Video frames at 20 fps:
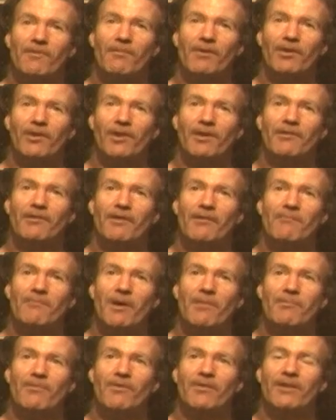clearly
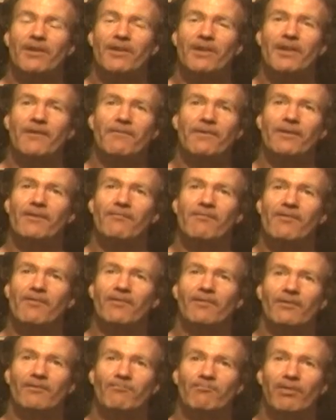remember it, and even there was
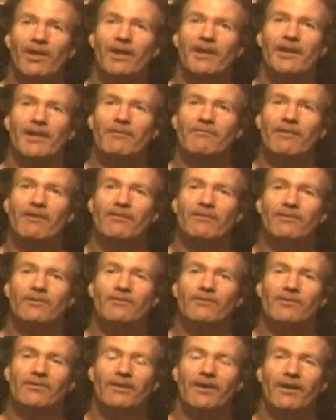plenty of
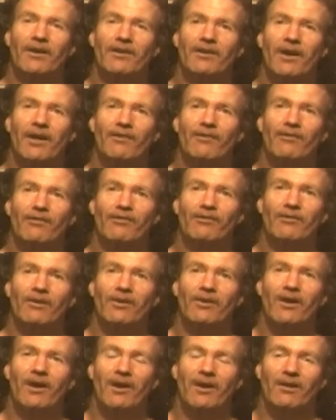residue on the other
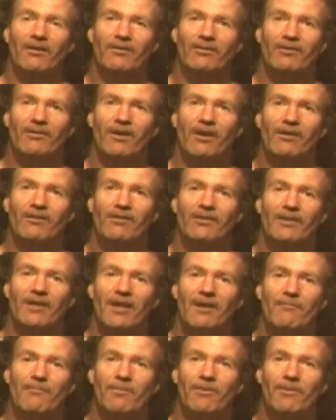songs that